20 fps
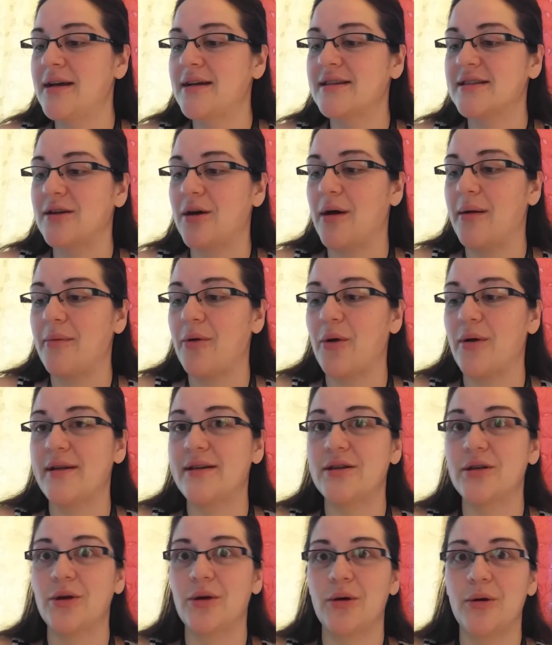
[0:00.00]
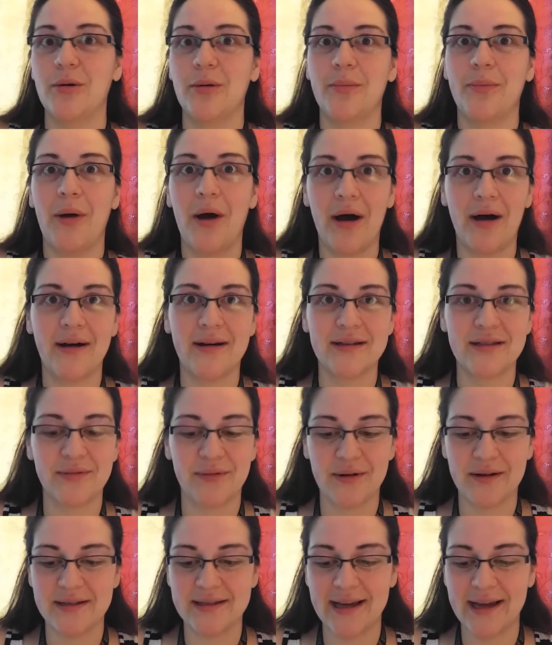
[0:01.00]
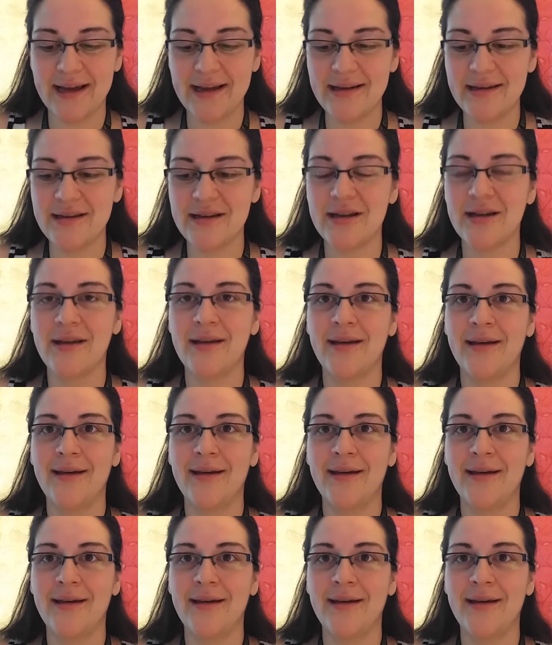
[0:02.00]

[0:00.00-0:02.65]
So I'm going to pause for a second.